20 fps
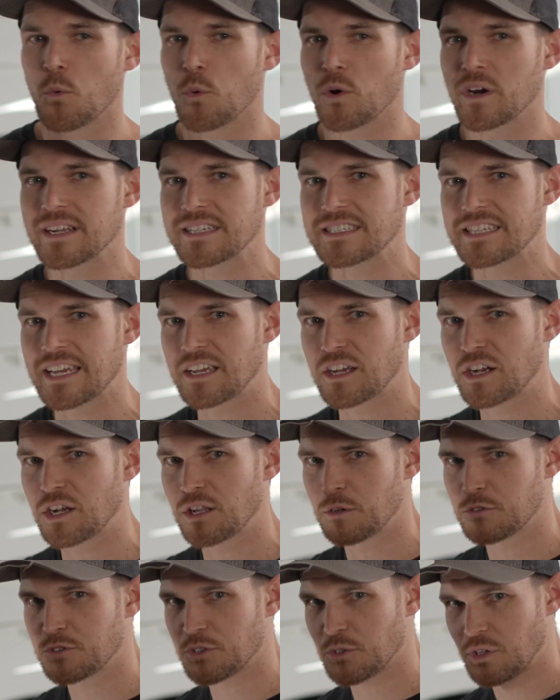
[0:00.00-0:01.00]
we're gonna take a
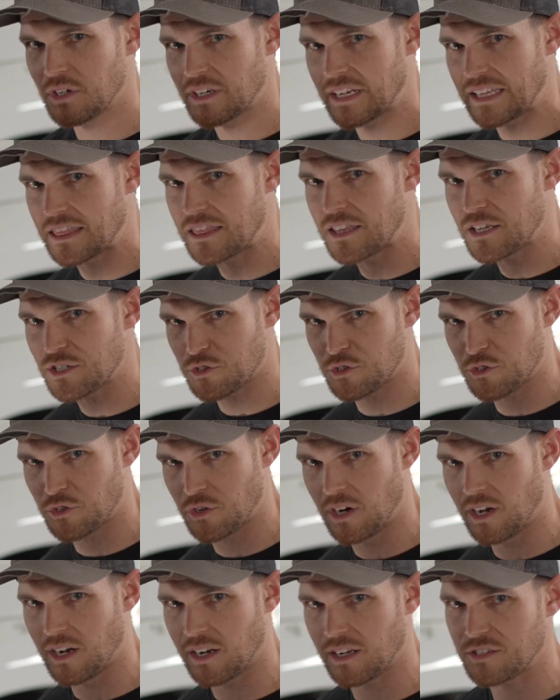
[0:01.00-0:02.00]
closer look at this
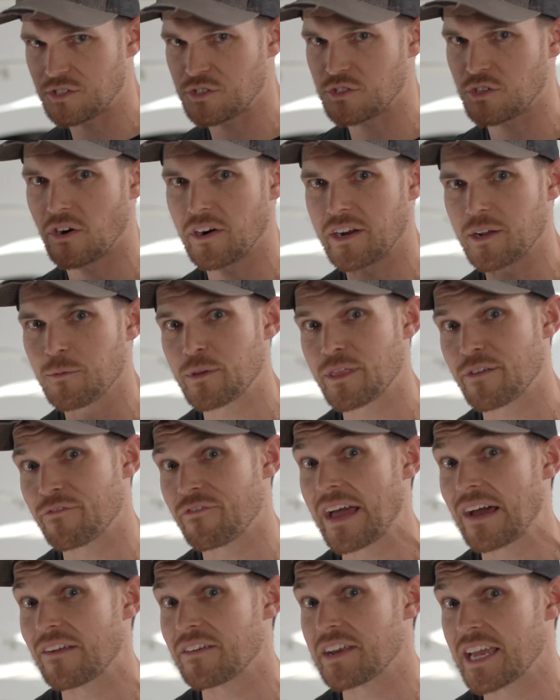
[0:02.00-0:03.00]
truck, starting with the
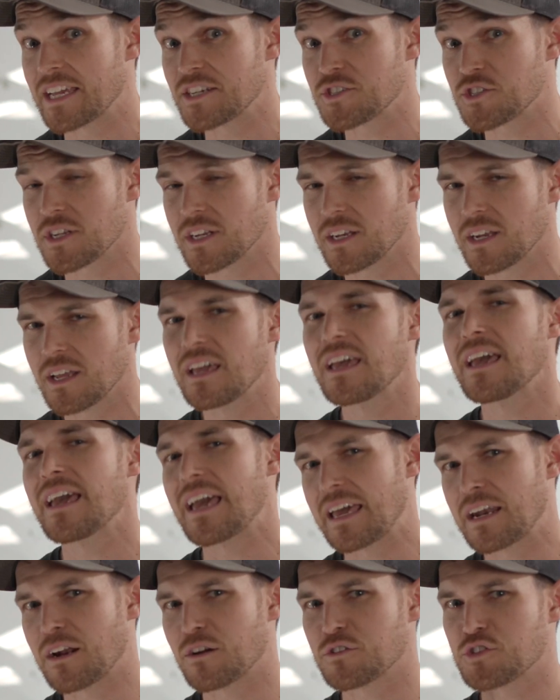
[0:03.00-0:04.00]
foundation, and